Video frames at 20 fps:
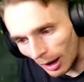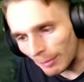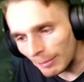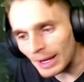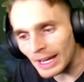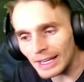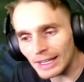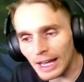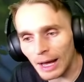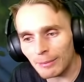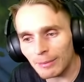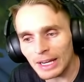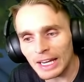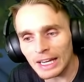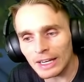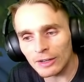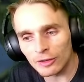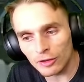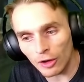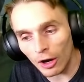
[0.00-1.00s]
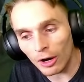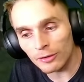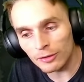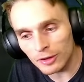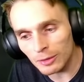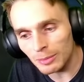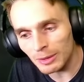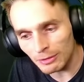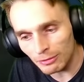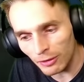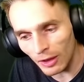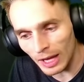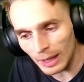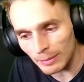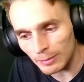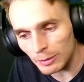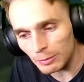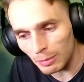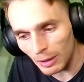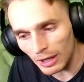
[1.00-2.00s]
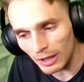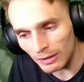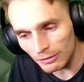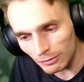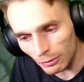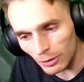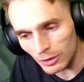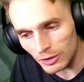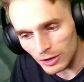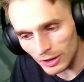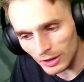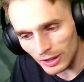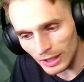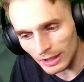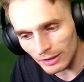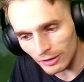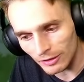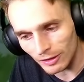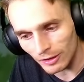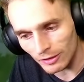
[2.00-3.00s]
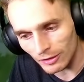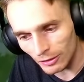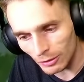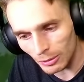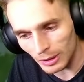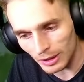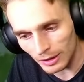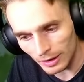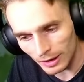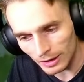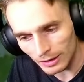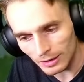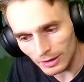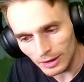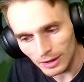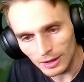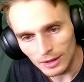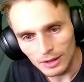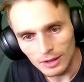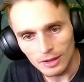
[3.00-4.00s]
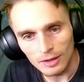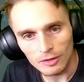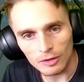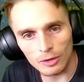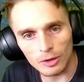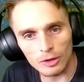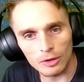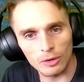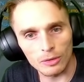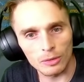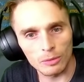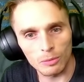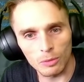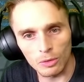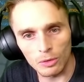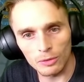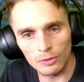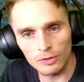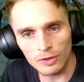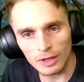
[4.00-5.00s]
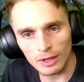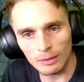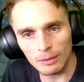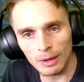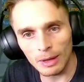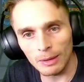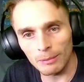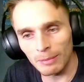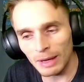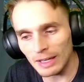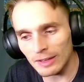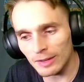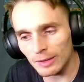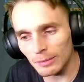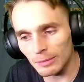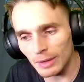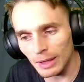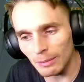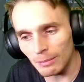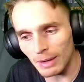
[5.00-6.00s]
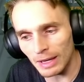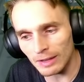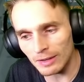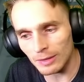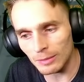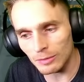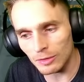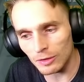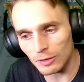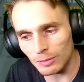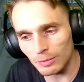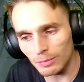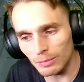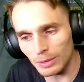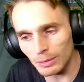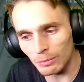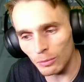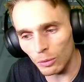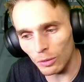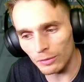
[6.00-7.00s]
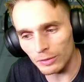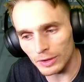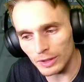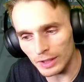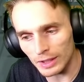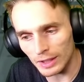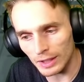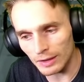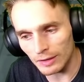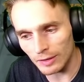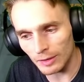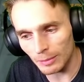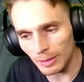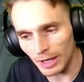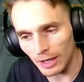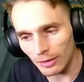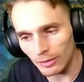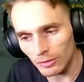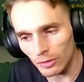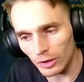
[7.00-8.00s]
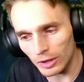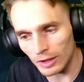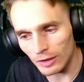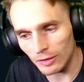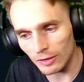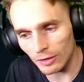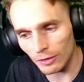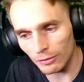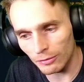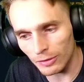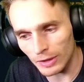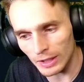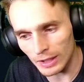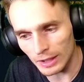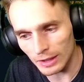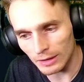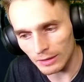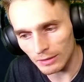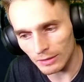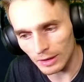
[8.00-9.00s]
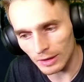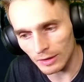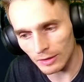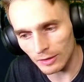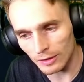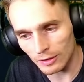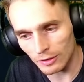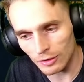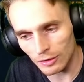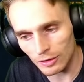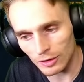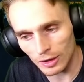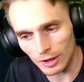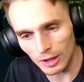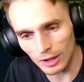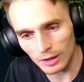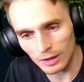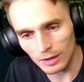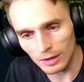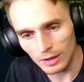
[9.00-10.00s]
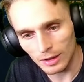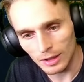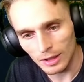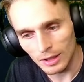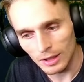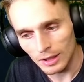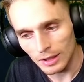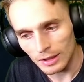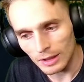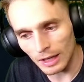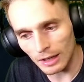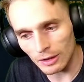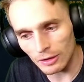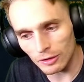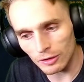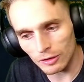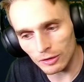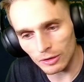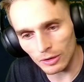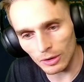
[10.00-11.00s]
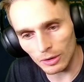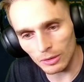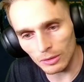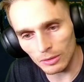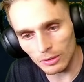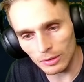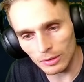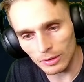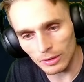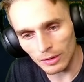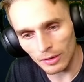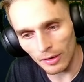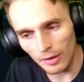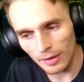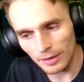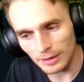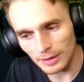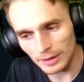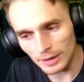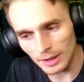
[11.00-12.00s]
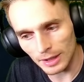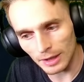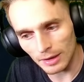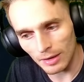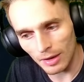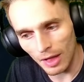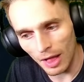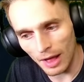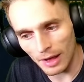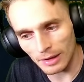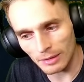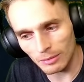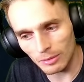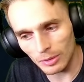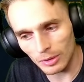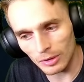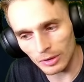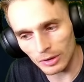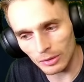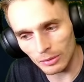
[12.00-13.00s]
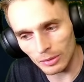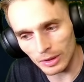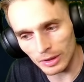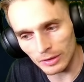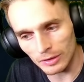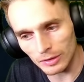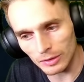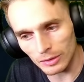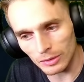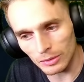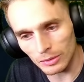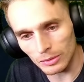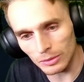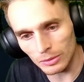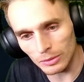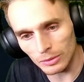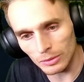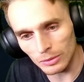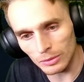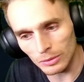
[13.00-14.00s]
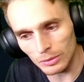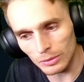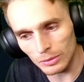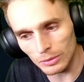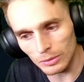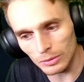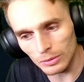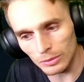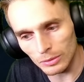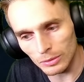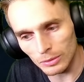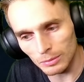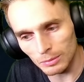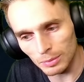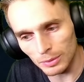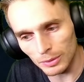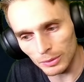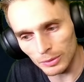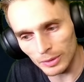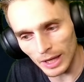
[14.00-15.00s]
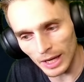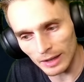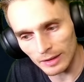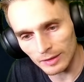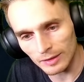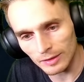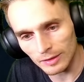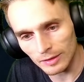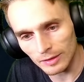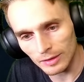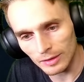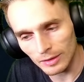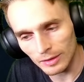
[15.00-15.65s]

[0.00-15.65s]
mean, he deserves to be flamed, but unfortunately, it just doesn't do anything. So you go to Wolves, it makes him just be more of a dickhead somehow. Look, he's still feeding. Like he's such a shithead. Now you just go, and we're going to blue next.